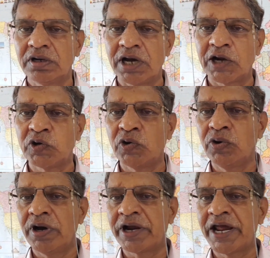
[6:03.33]

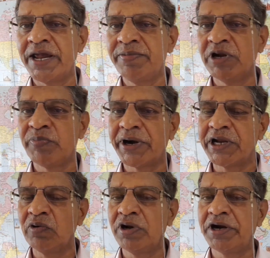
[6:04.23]
cargo arrived in
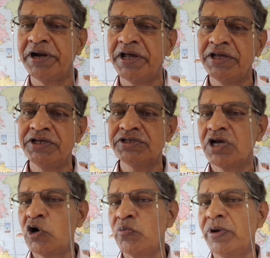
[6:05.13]
particular day is
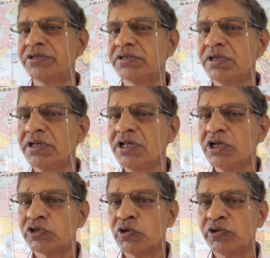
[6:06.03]
how much.
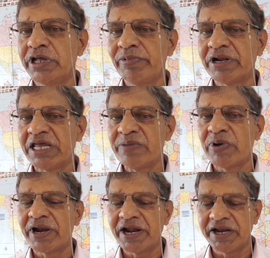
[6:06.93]
So they will keep
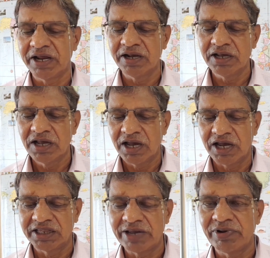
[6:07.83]
on adding
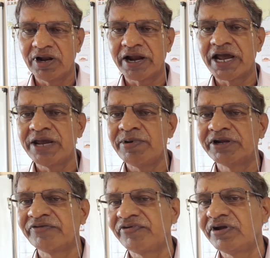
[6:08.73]
and they will arrive at
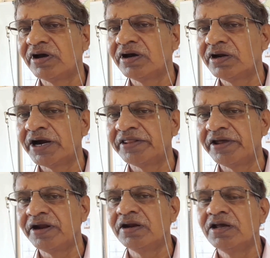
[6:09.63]
the figure at the
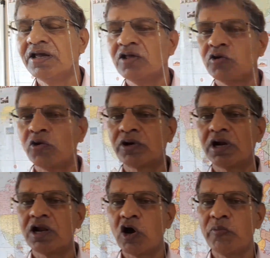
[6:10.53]
end, total
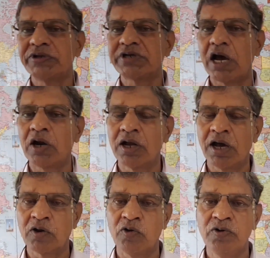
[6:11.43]
how much
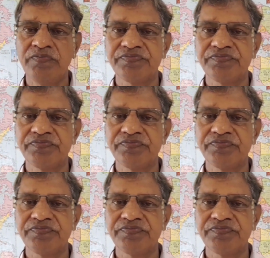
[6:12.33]
cargo